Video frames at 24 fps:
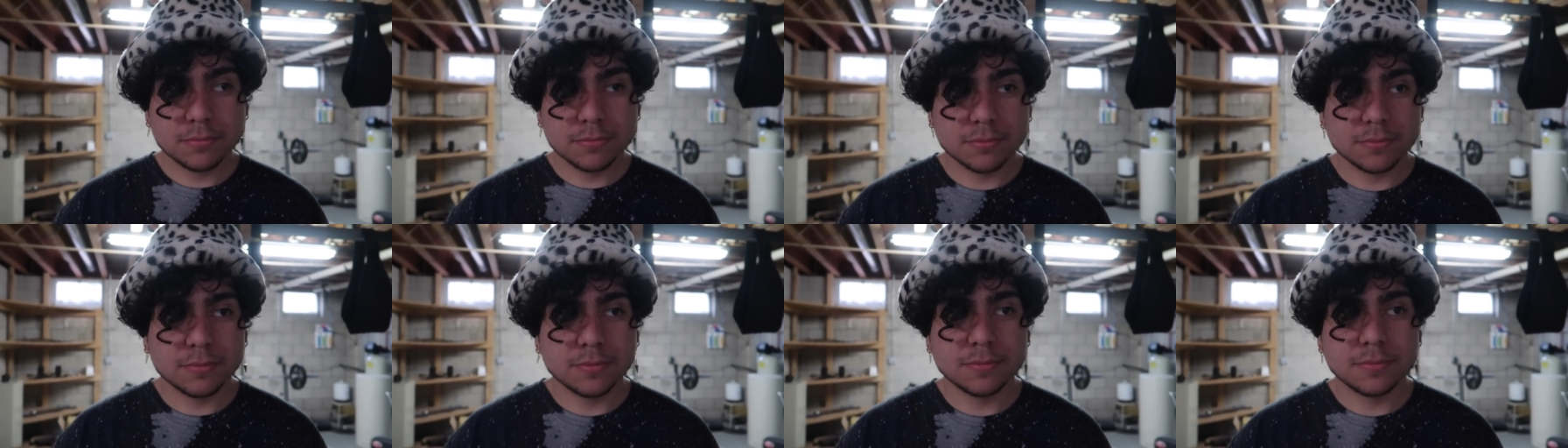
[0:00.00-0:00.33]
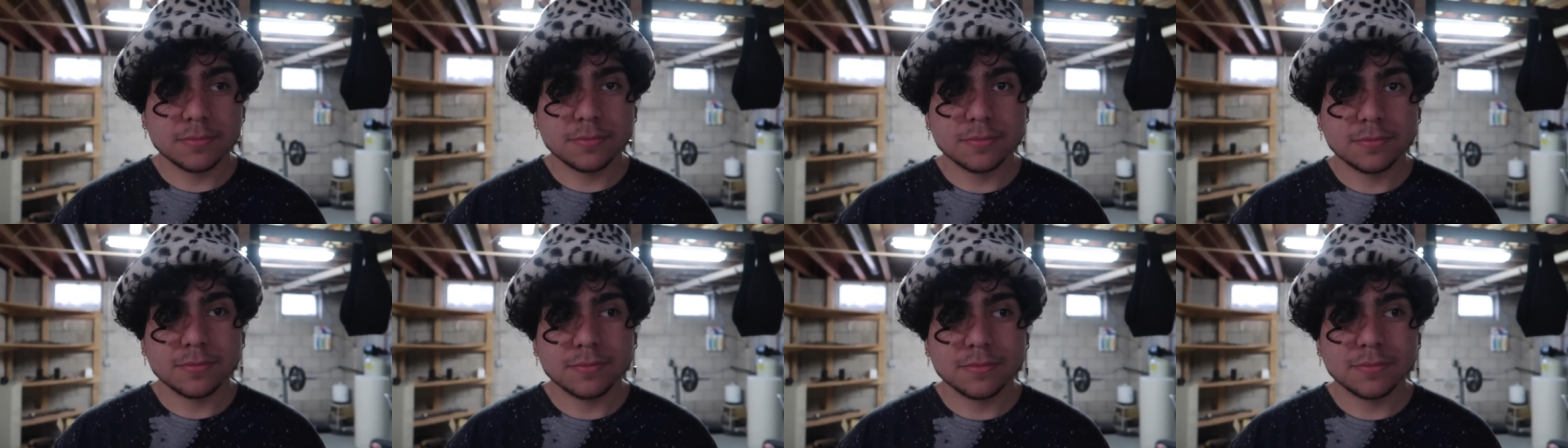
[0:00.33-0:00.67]
By
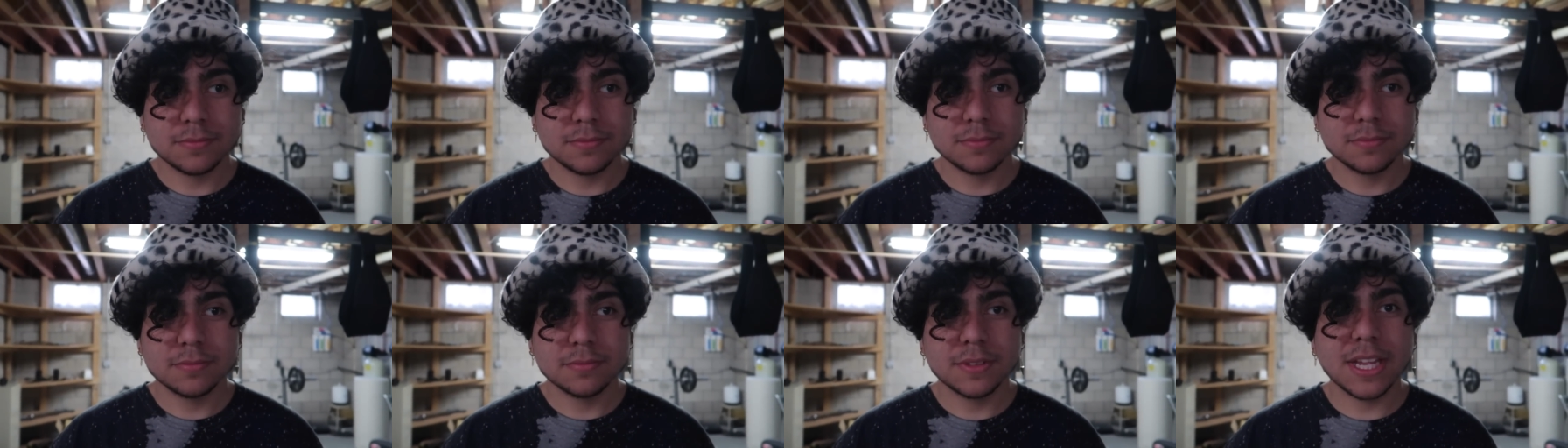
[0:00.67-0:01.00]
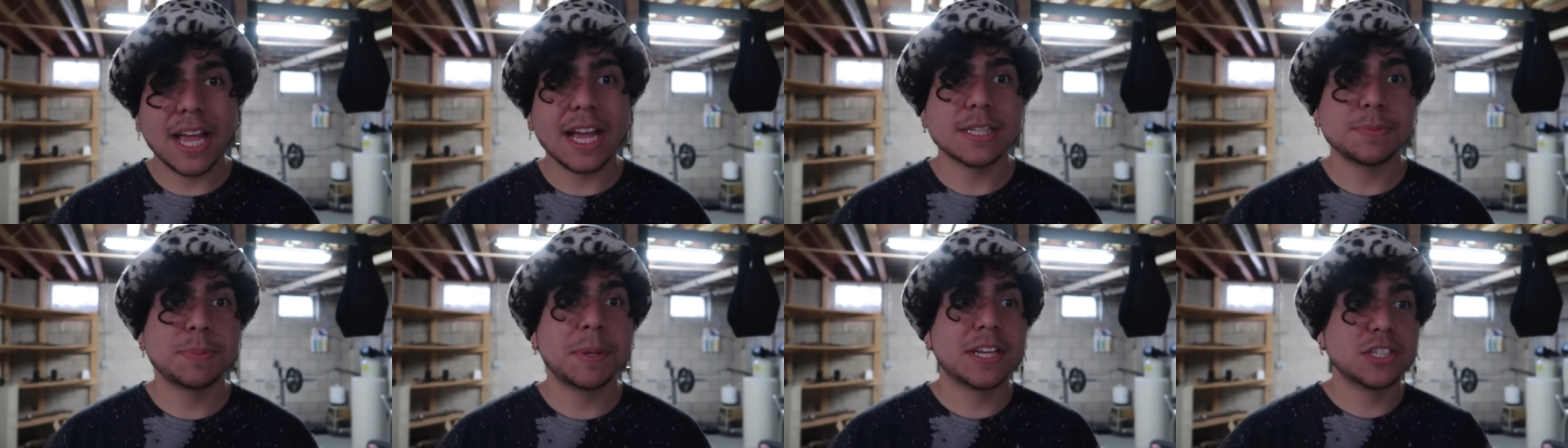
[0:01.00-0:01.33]
yourself?
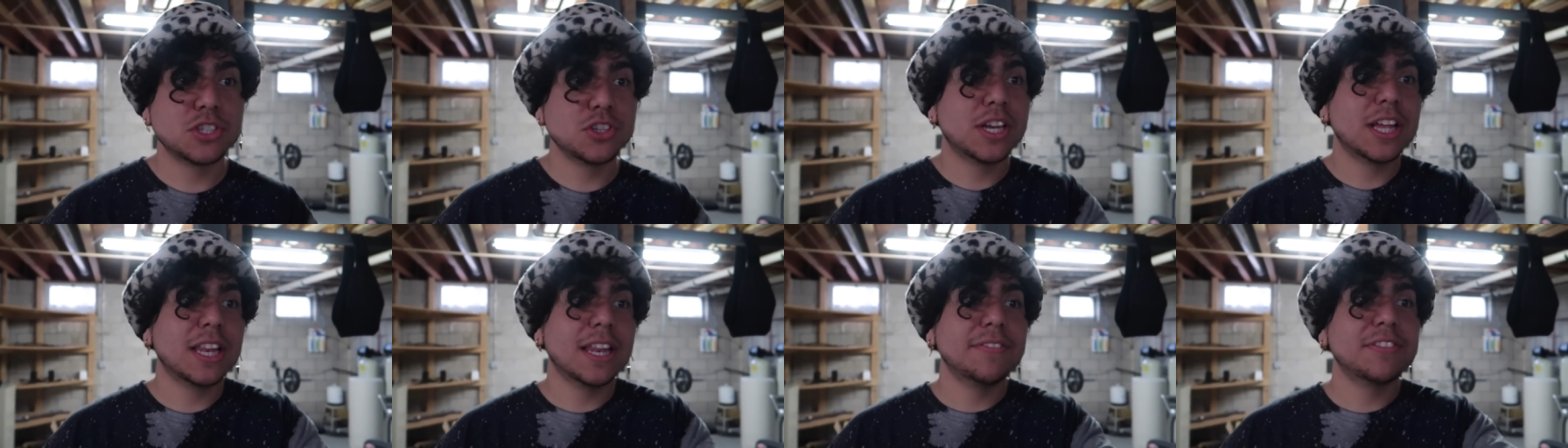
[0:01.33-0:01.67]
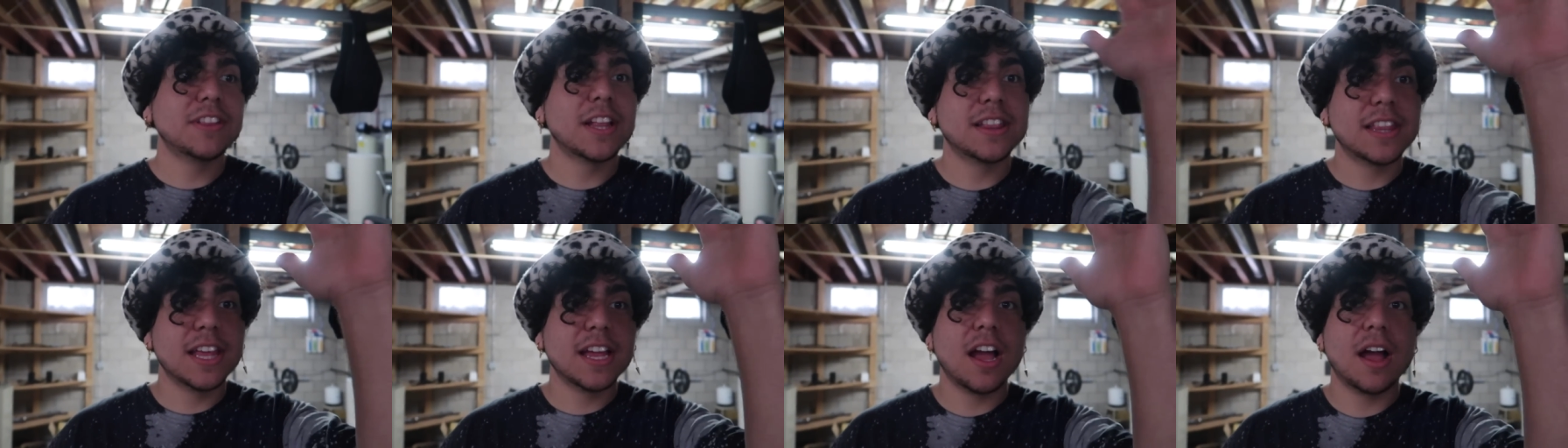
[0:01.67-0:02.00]
Yes, because you can
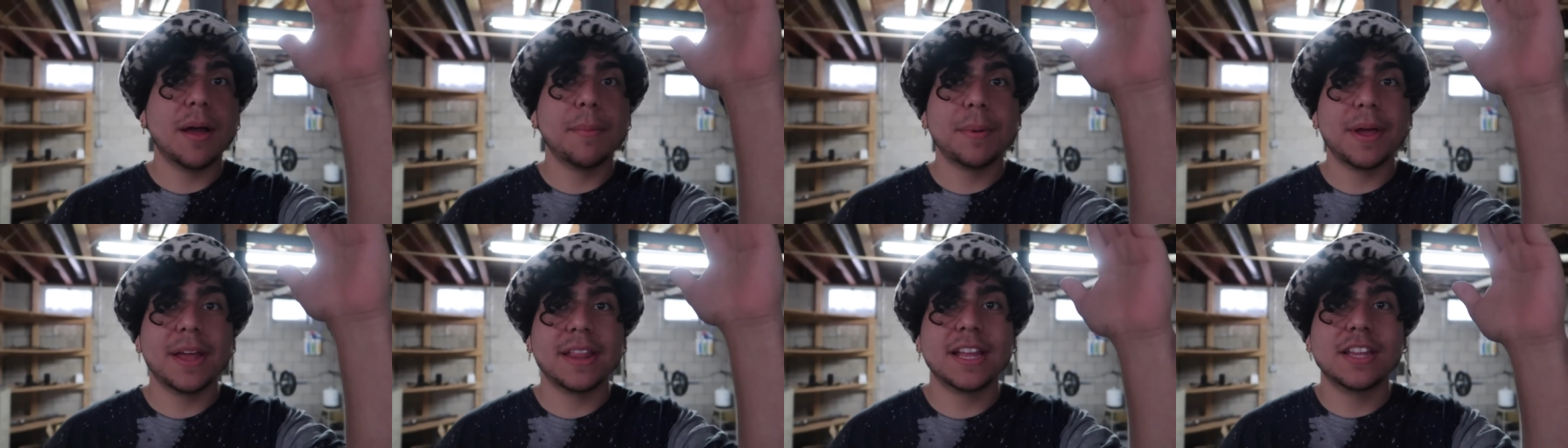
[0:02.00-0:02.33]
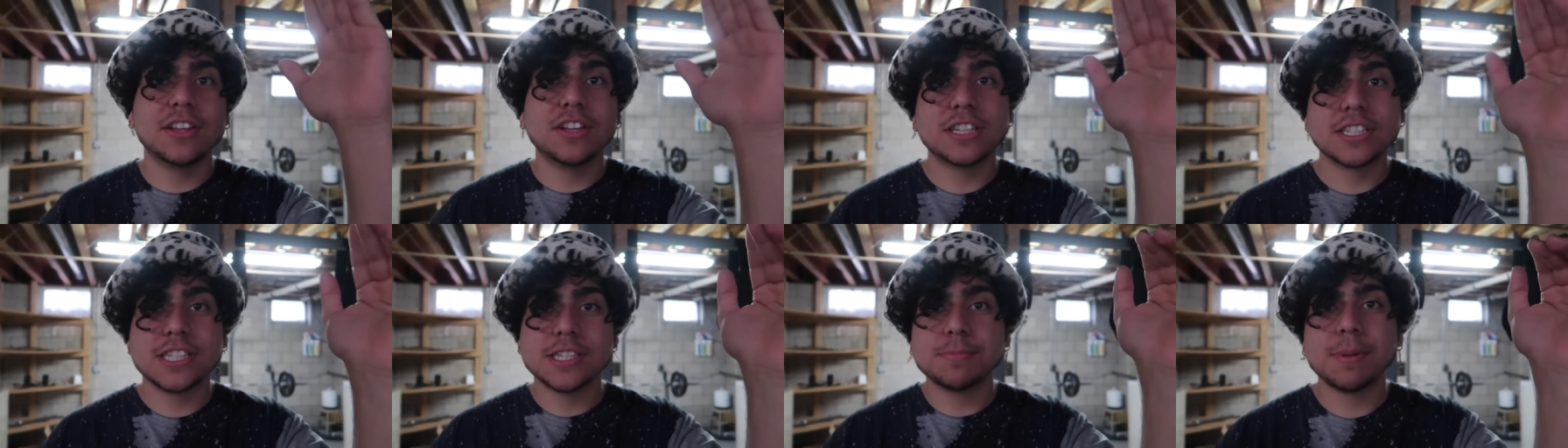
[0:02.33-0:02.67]
lift the thing up and
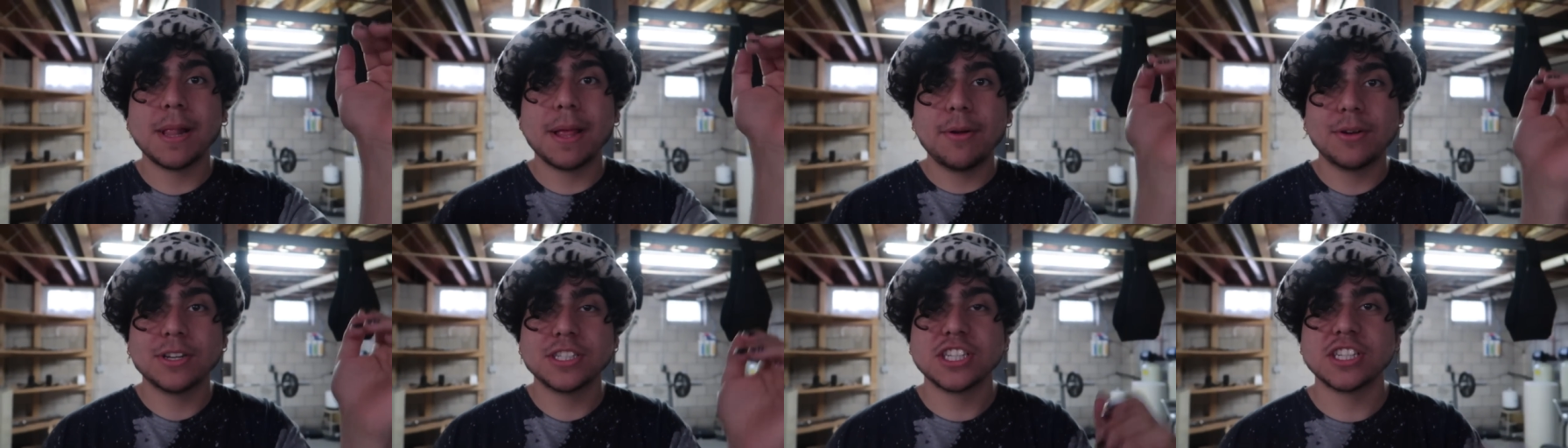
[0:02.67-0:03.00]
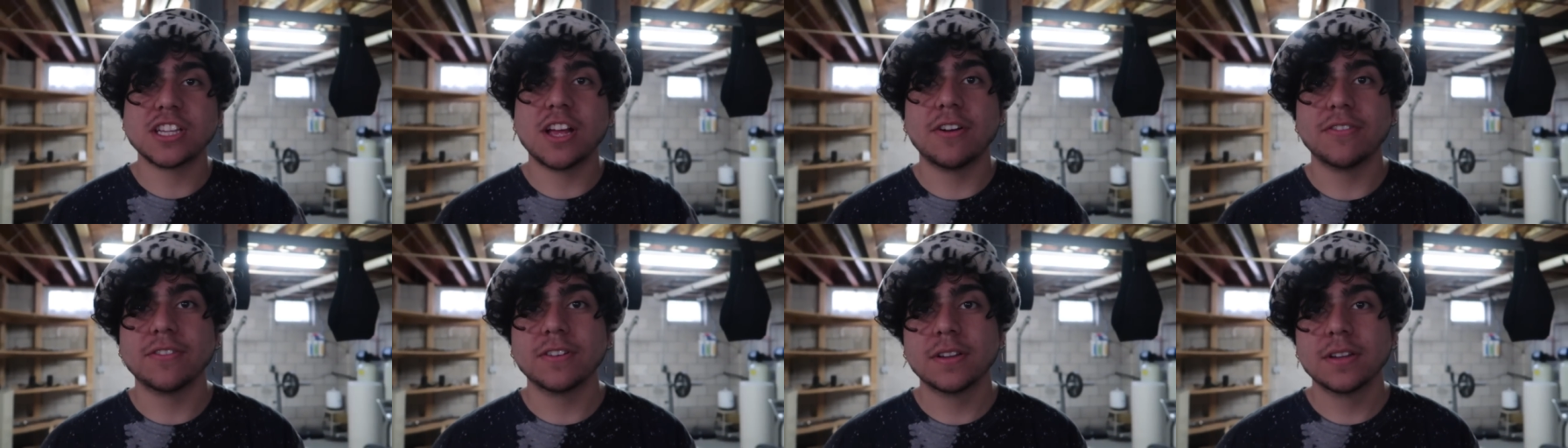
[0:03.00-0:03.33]
then you can just play with
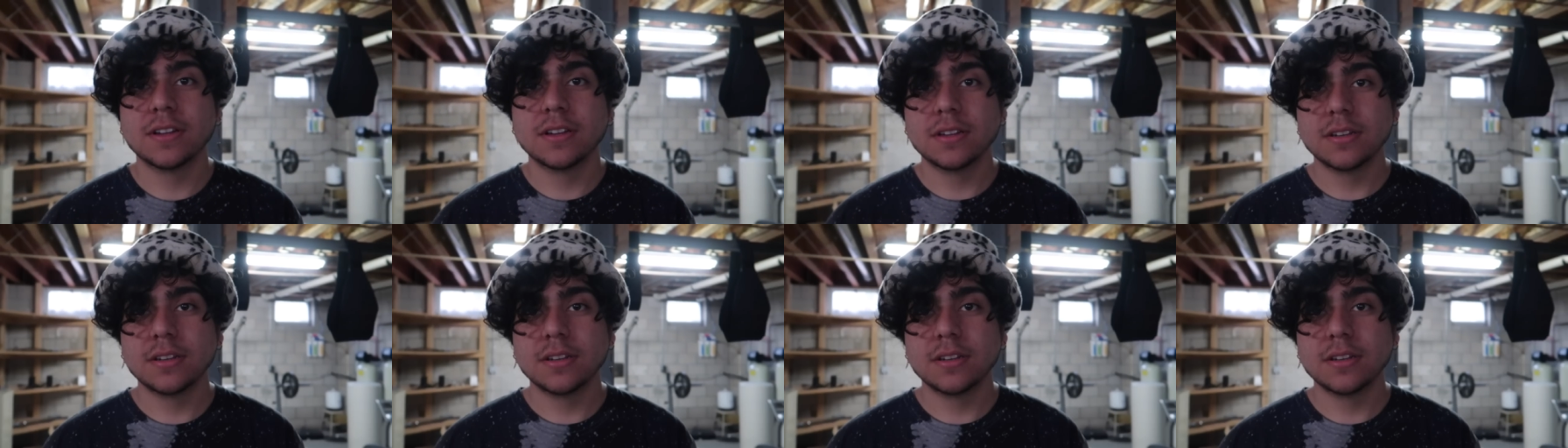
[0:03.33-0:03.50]
yourself.